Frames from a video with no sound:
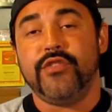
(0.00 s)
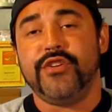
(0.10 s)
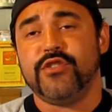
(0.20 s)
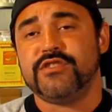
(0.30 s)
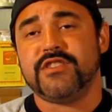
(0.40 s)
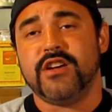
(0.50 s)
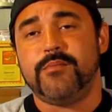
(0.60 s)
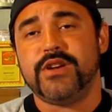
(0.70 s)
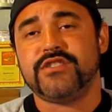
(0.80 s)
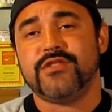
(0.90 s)
There's a
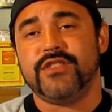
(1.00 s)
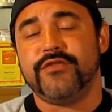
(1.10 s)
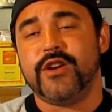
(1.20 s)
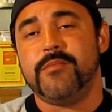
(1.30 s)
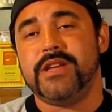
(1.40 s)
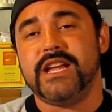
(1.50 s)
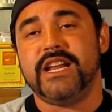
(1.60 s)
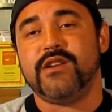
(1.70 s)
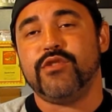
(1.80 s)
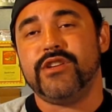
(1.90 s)
picture at the very
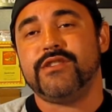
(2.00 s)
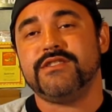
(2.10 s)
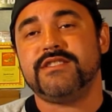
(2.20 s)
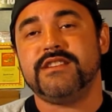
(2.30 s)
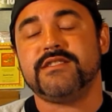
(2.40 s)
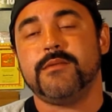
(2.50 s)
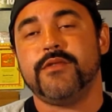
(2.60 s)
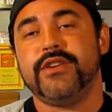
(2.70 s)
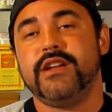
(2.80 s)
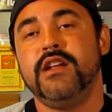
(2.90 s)
beginning where you can see some
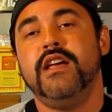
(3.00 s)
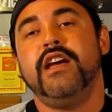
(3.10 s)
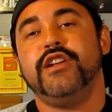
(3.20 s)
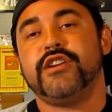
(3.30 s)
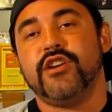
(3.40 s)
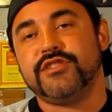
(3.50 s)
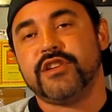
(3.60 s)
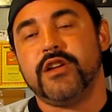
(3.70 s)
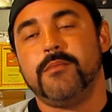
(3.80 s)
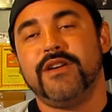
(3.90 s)
of it, and you can also
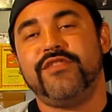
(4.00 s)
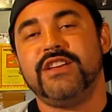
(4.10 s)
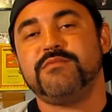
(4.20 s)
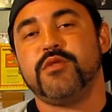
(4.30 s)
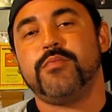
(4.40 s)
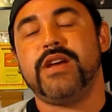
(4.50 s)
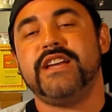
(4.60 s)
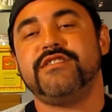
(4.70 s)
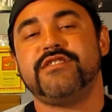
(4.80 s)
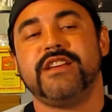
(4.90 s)
go to my Facebook
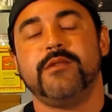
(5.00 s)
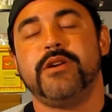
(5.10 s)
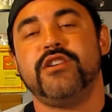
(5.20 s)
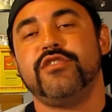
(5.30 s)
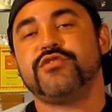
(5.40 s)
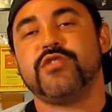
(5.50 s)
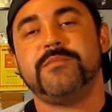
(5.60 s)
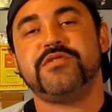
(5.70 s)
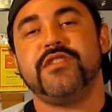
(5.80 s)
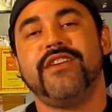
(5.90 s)
page to get a better
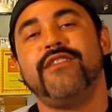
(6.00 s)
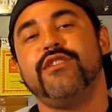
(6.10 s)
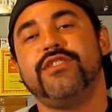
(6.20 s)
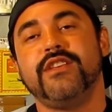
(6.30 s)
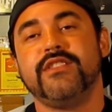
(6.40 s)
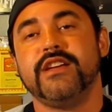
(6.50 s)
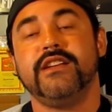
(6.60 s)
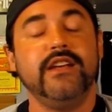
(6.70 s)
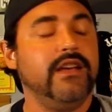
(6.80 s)
description of everything that